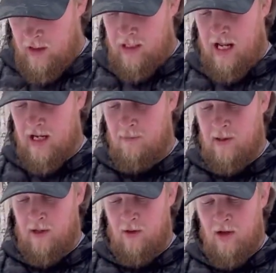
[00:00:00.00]
It had
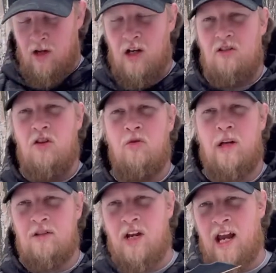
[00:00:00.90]
about a
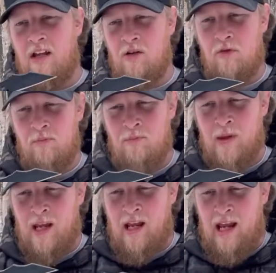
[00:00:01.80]
2-inch handle,
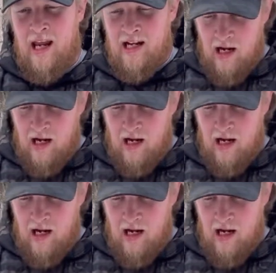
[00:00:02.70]
and I